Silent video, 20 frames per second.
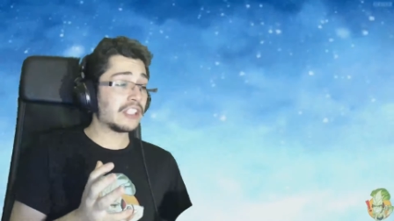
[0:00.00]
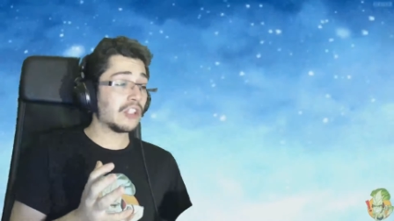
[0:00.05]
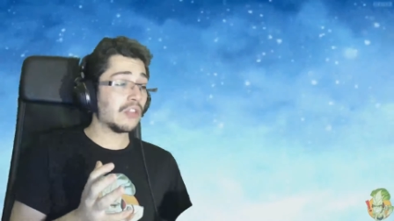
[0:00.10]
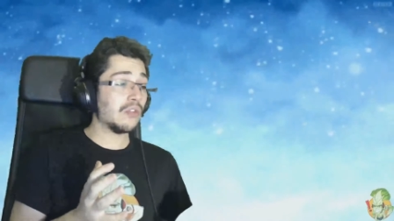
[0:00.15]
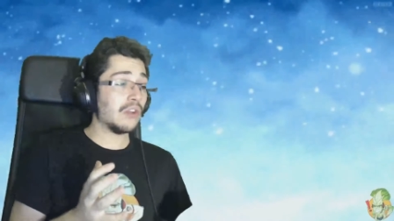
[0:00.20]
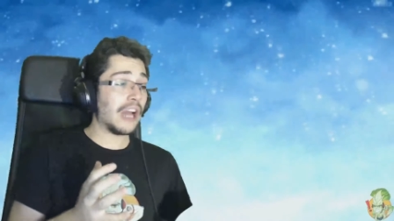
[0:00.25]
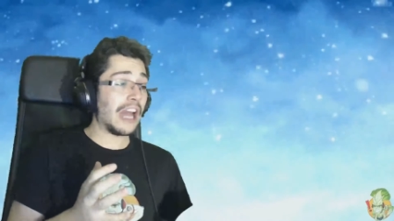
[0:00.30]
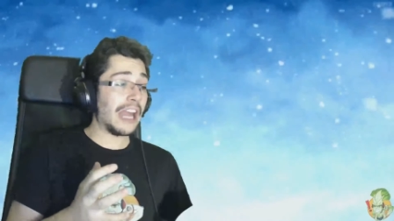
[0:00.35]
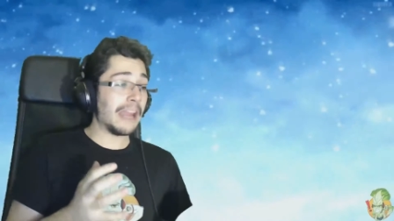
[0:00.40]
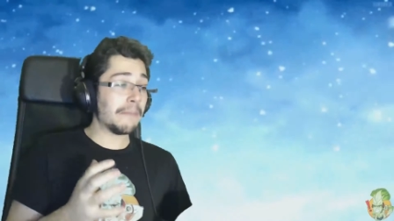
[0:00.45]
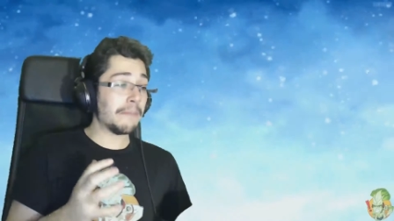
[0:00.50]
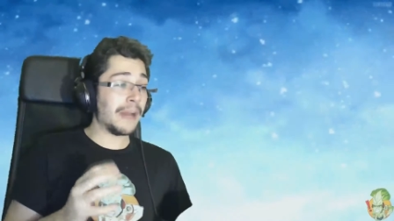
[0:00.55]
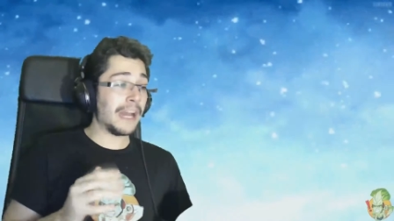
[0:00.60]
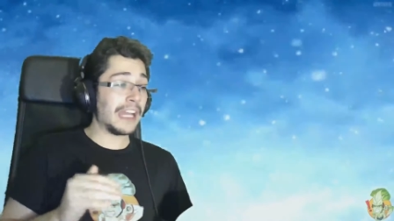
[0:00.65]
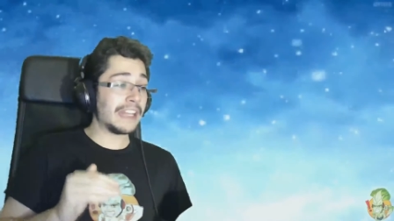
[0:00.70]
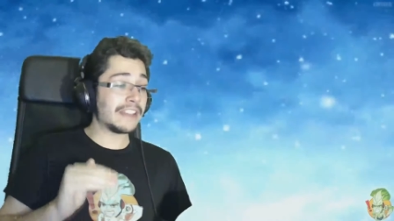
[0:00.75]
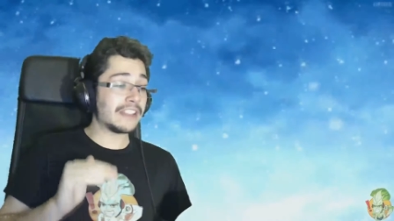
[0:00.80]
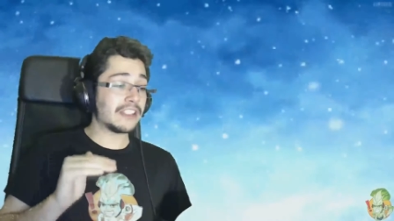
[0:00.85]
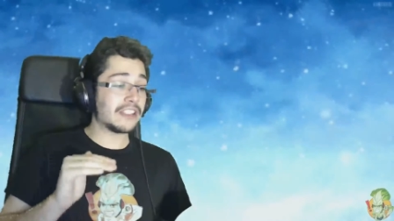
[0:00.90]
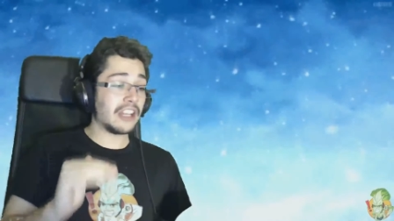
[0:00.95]
so I
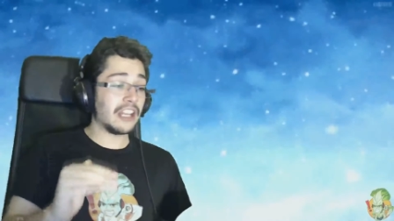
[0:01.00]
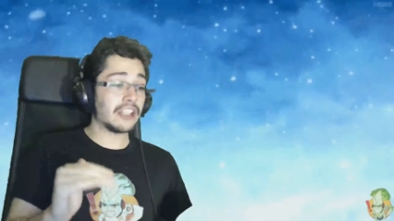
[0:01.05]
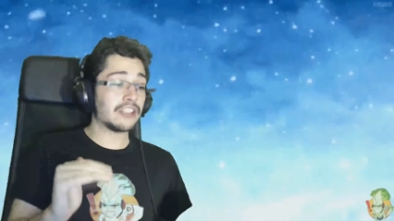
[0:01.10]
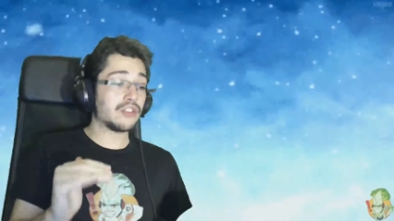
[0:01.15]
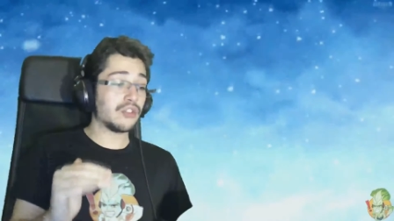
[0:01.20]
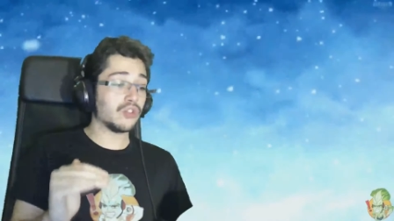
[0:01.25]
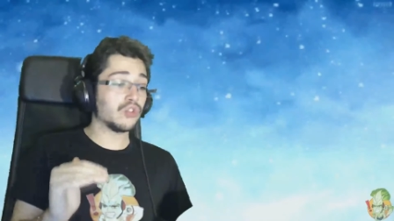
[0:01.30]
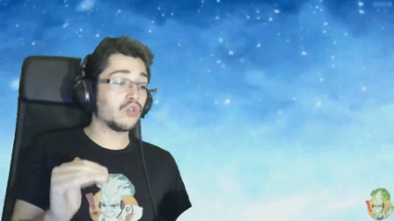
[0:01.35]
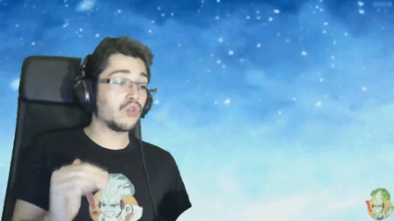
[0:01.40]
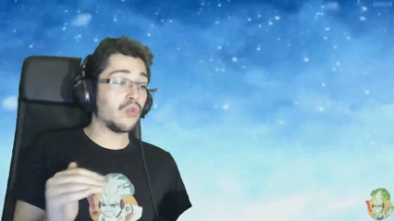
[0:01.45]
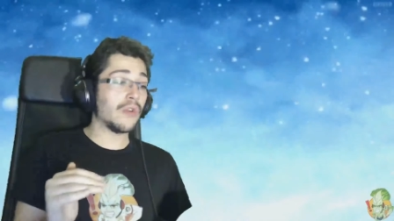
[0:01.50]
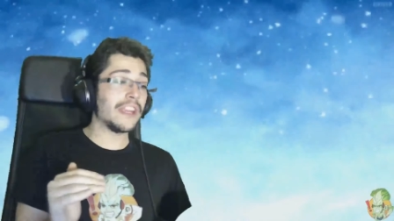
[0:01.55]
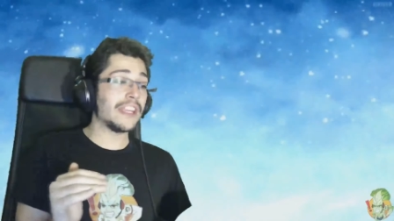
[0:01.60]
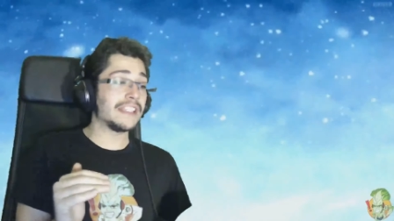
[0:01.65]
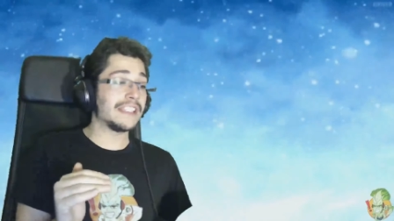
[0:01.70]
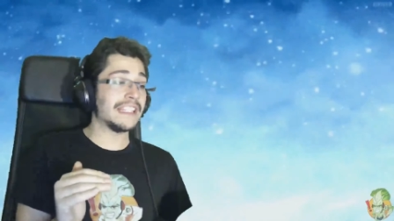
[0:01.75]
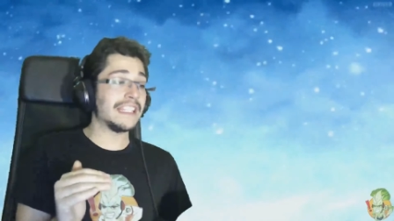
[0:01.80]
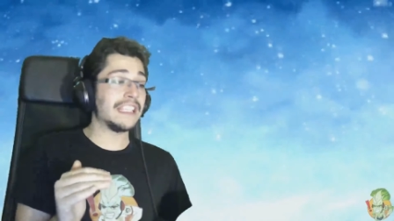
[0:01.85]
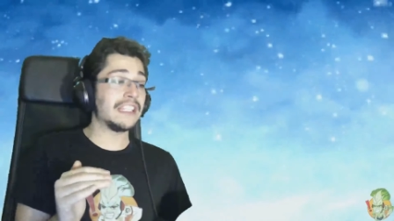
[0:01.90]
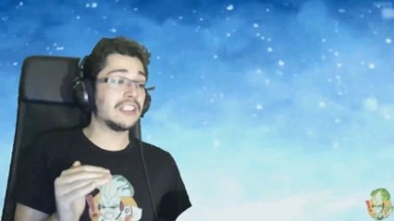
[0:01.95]
might start to
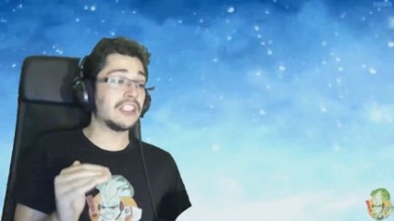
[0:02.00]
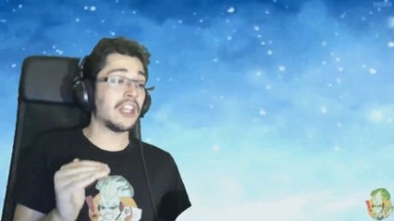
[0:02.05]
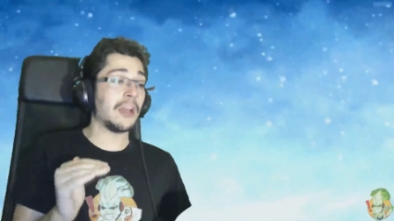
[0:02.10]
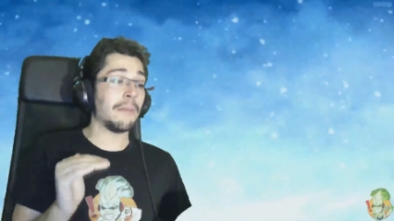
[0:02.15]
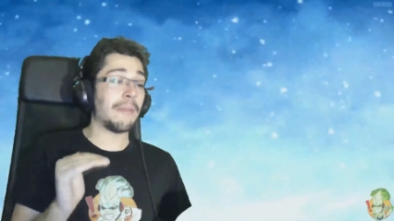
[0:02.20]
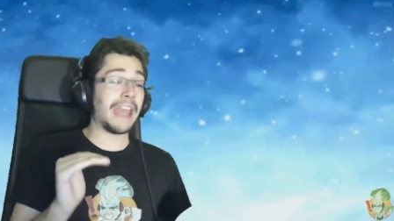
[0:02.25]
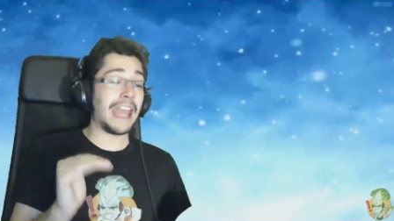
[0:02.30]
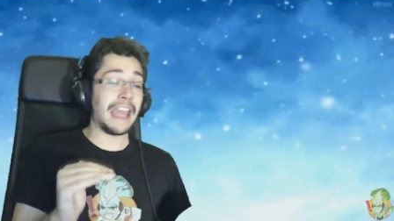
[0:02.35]
squeeze in some